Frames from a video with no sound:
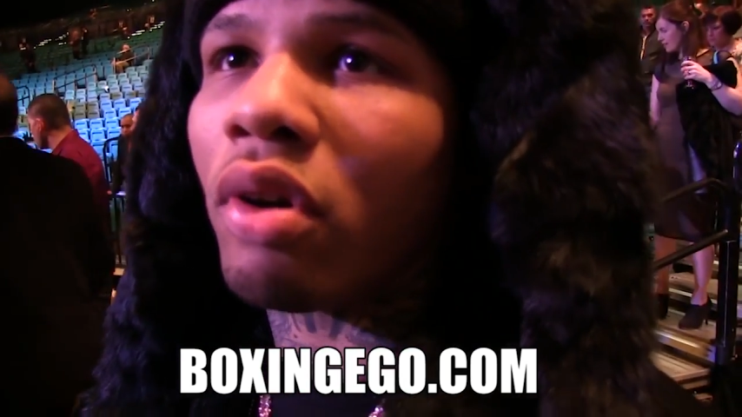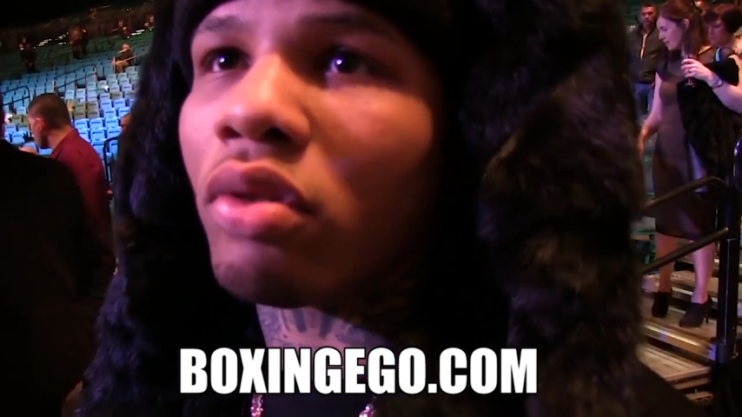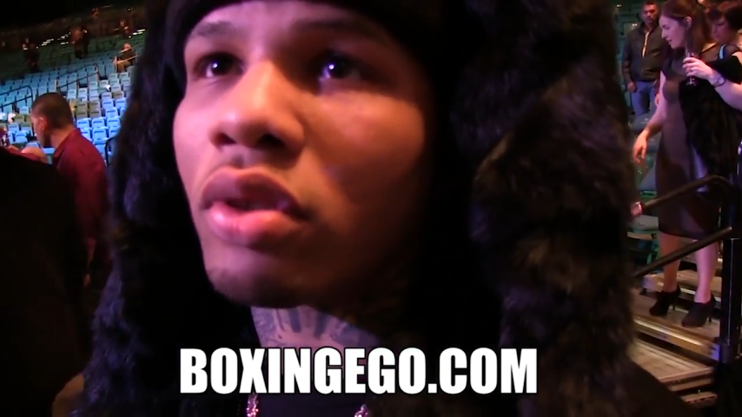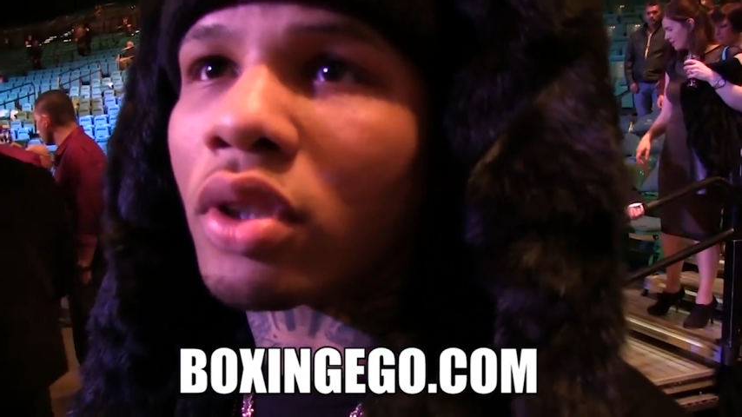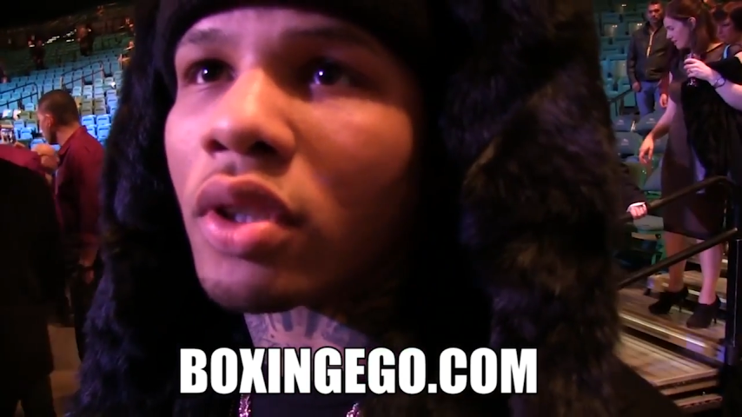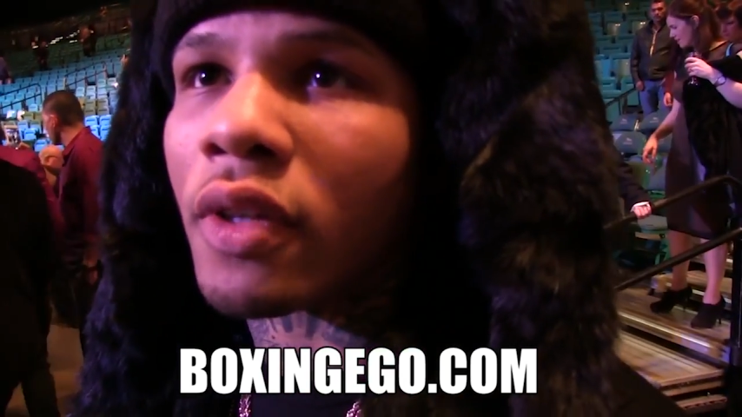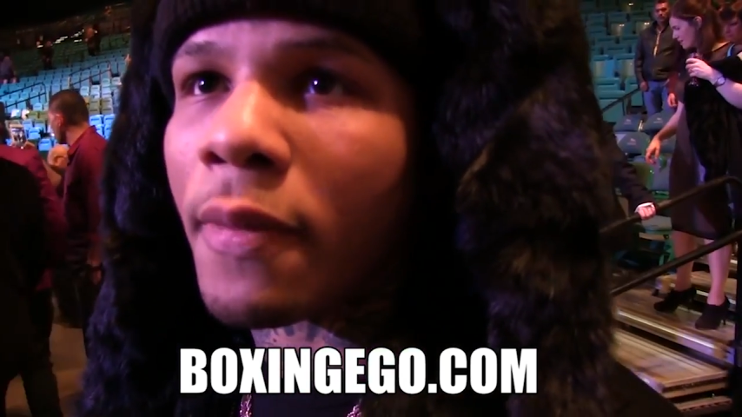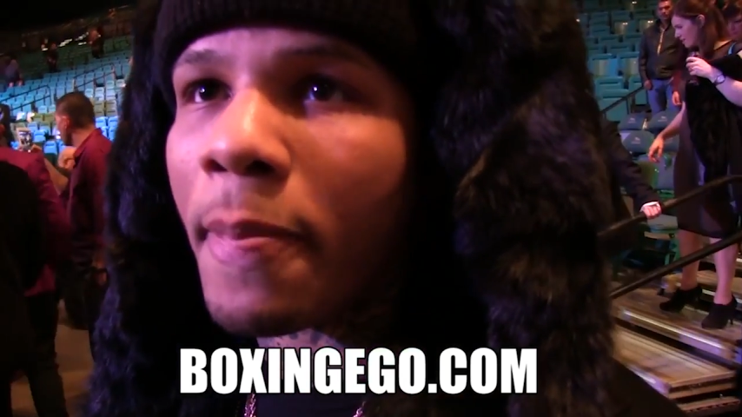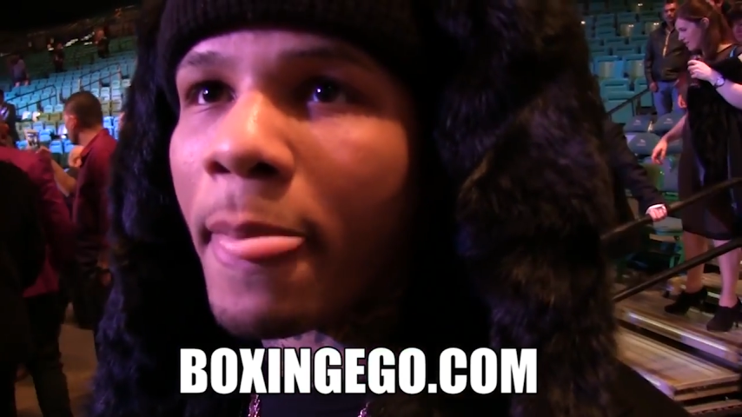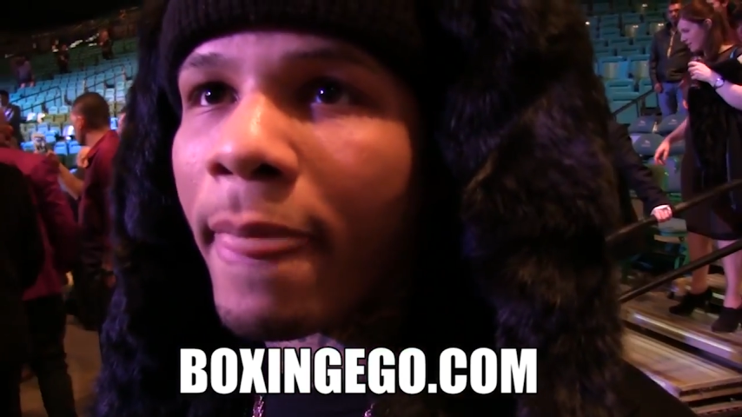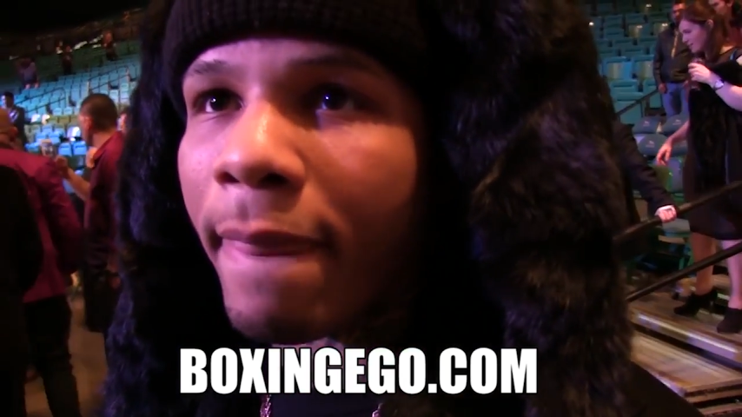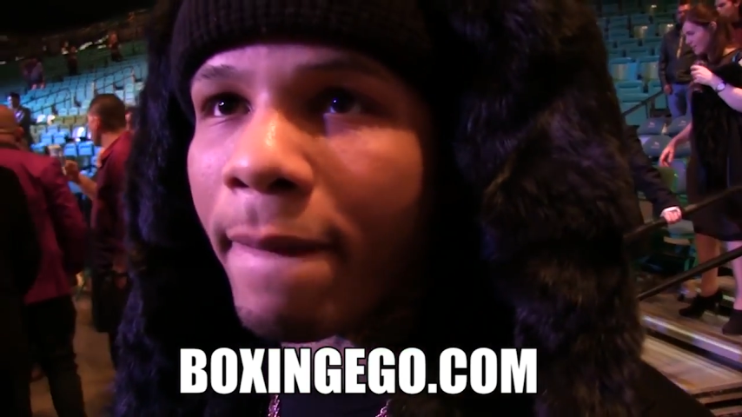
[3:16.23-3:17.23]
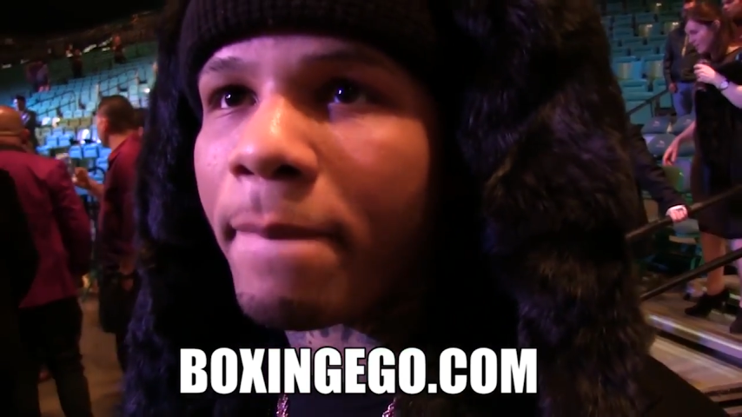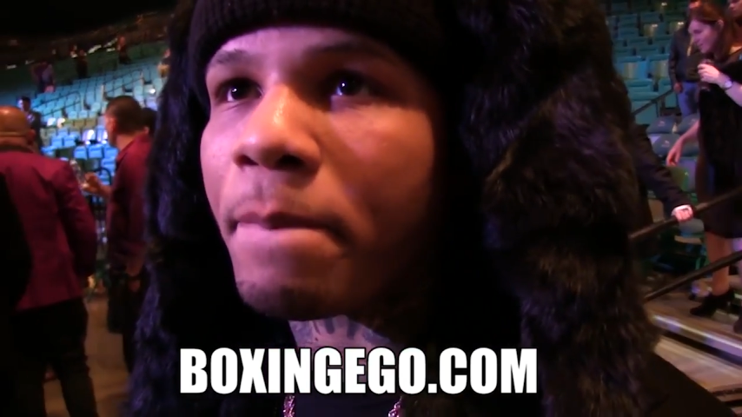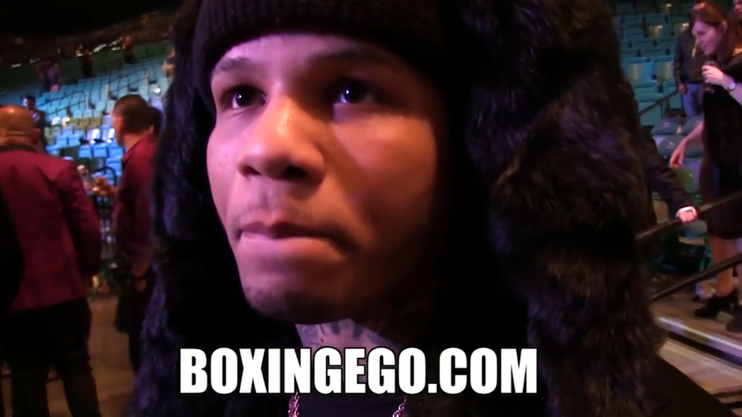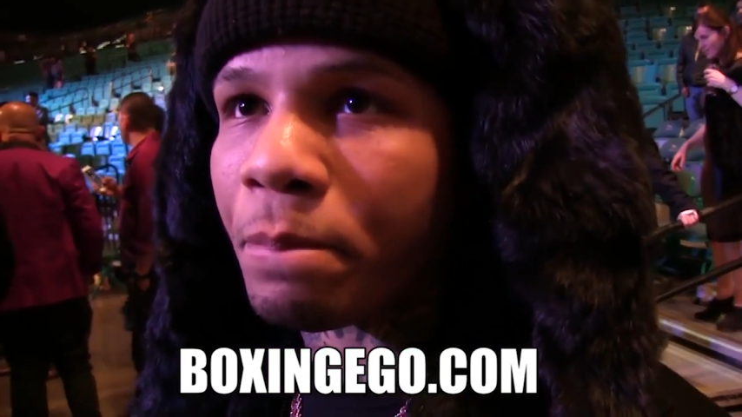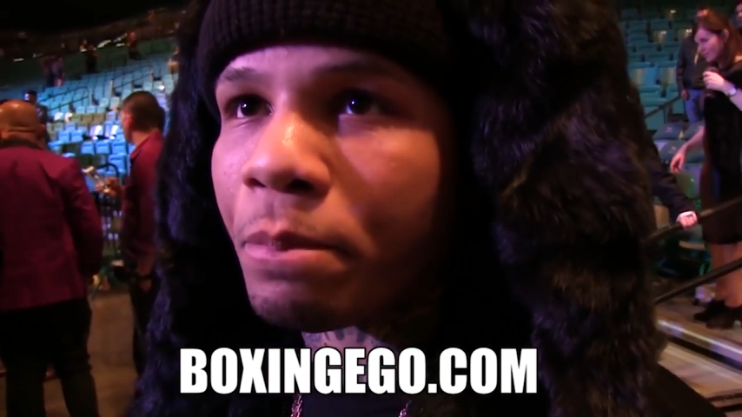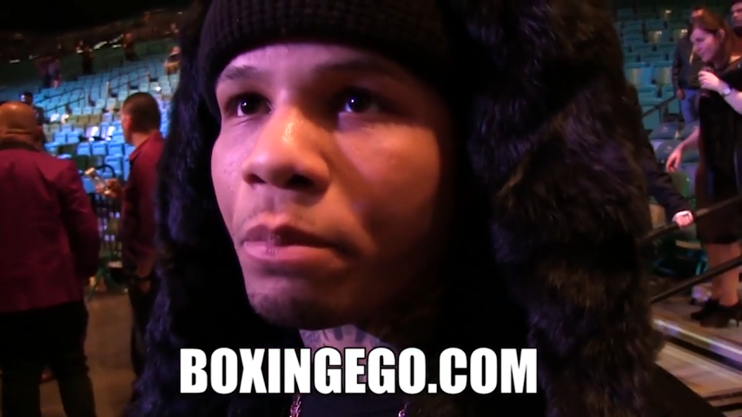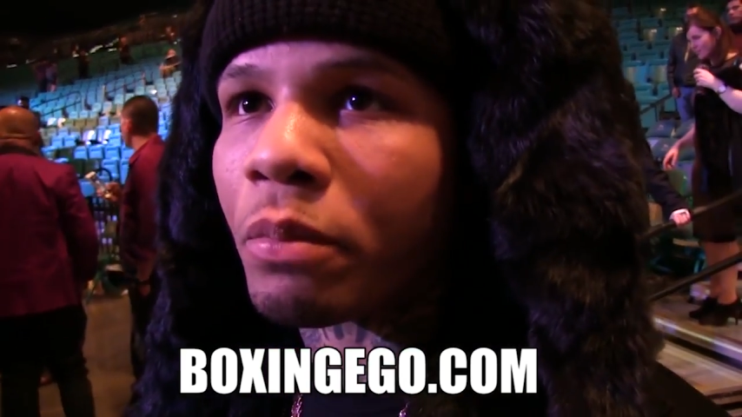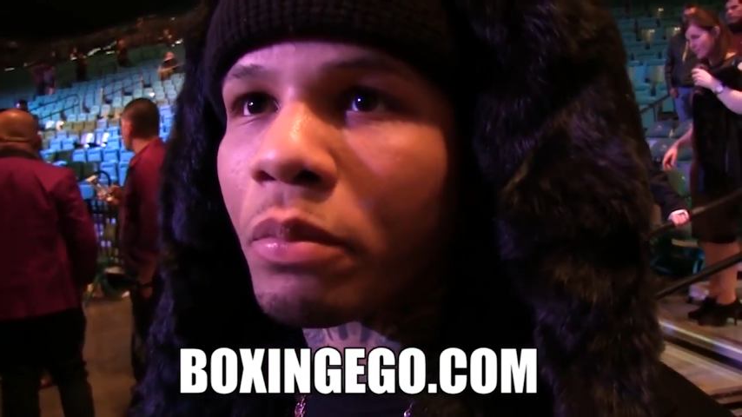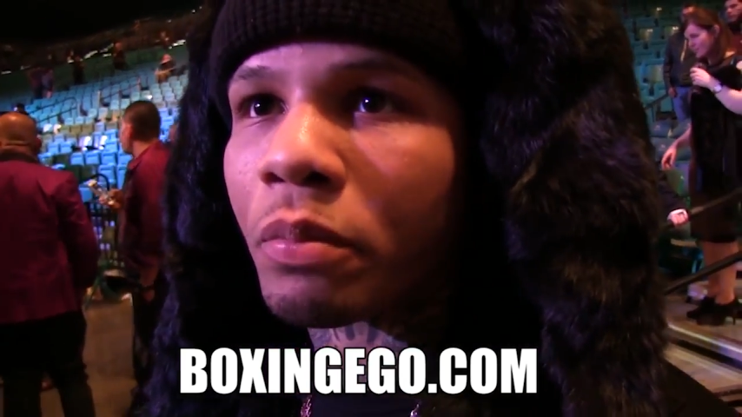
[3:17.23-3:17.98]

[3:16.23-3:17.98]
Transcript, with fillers: So that's